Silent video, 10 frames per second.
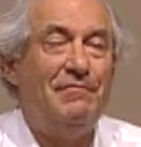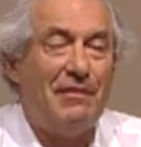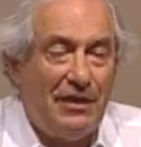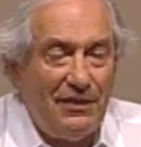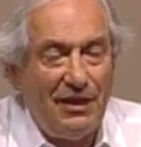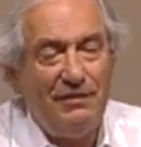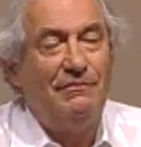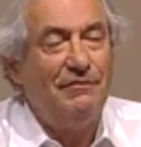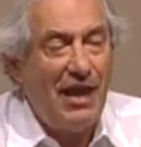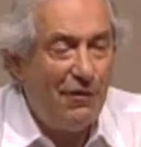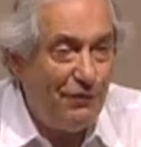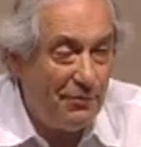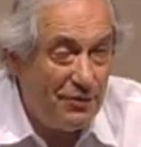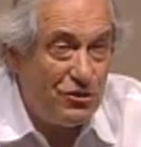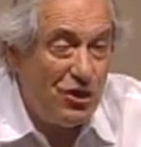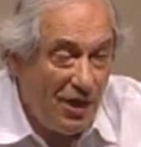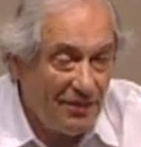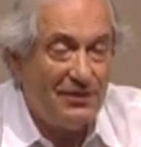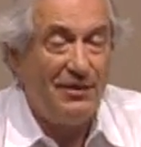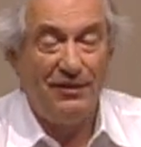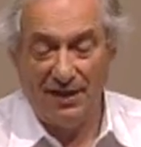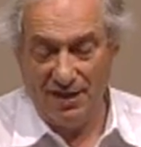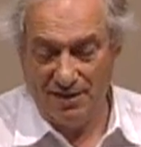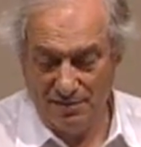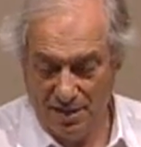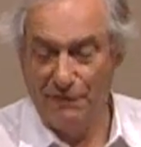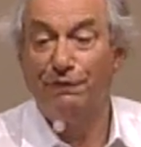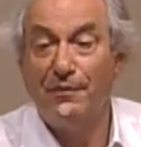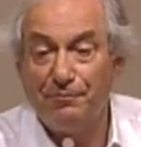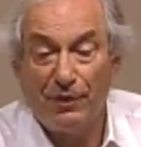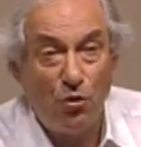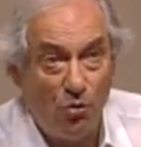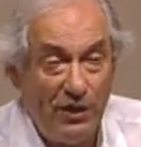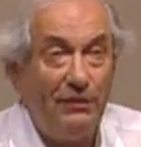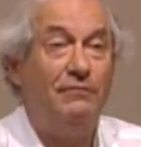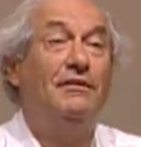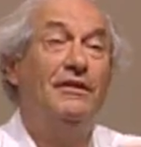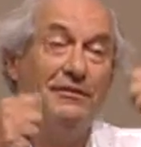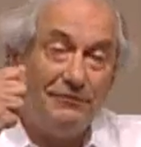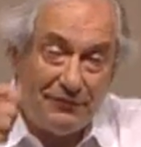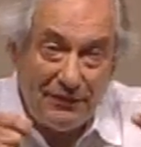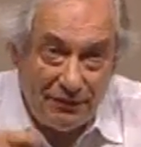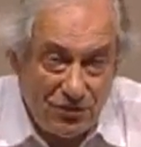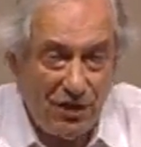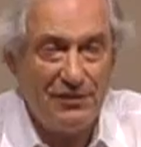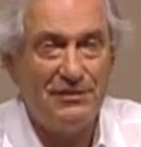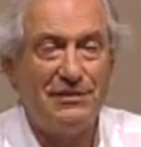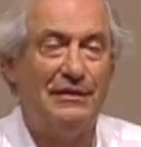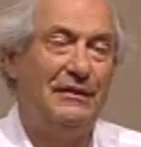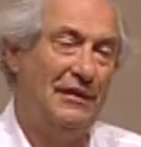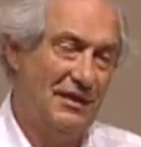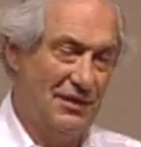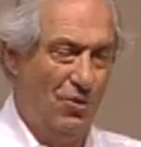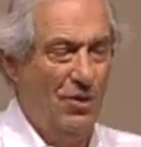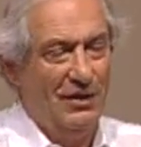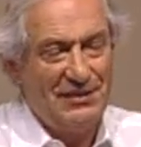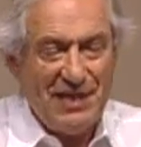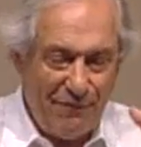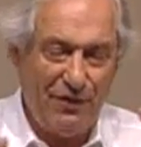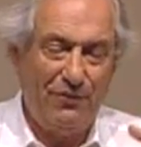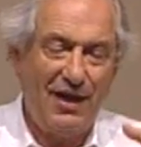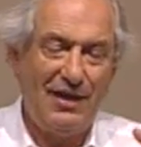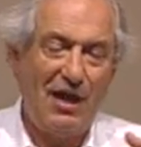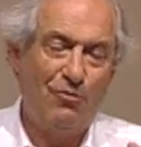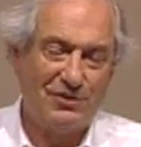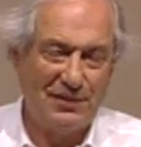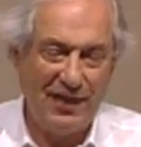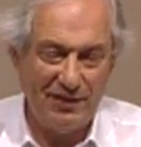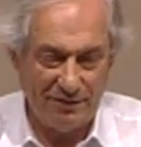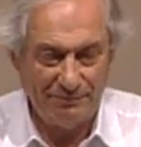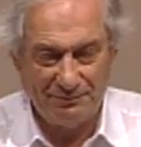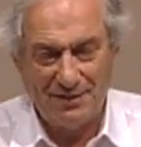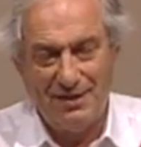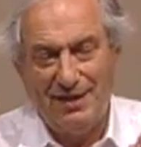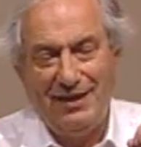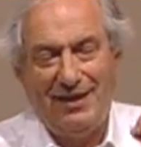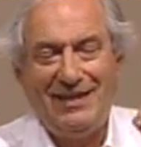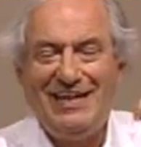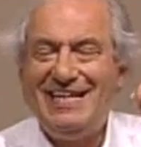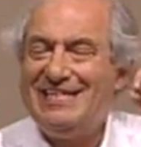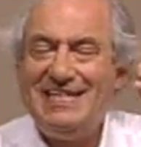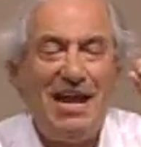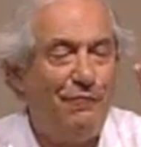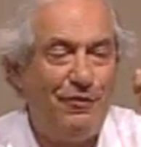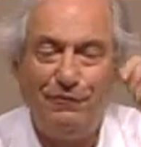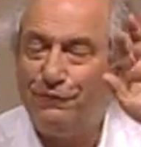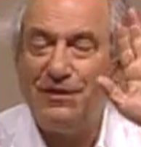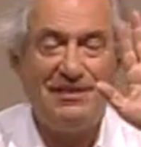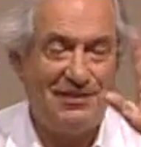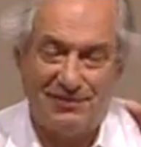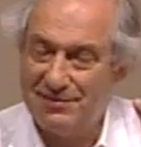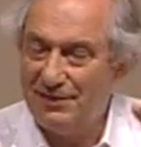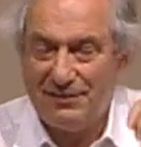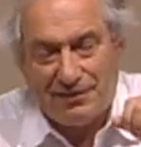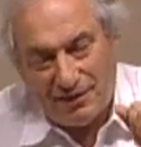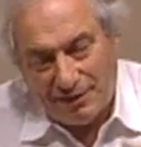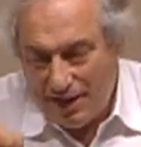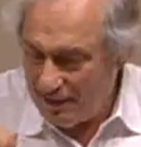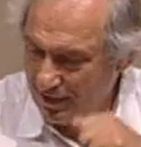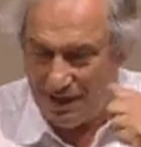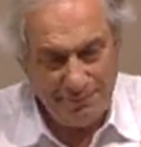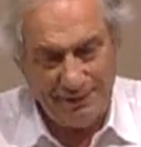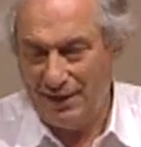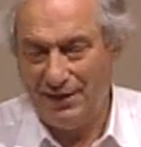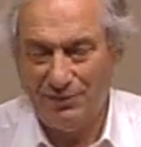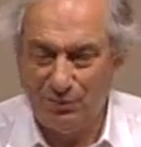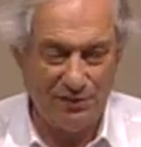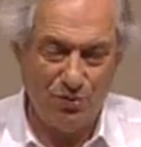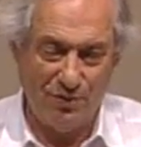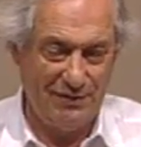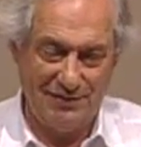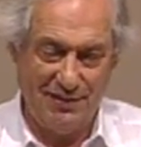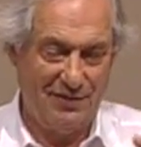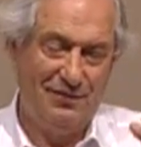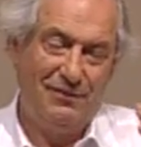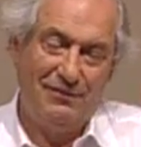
and then have him adjust. And I flip the coin, and he adjusts. So seven or eight hours later, it, it never freezes. It's kind of complicated what coins do,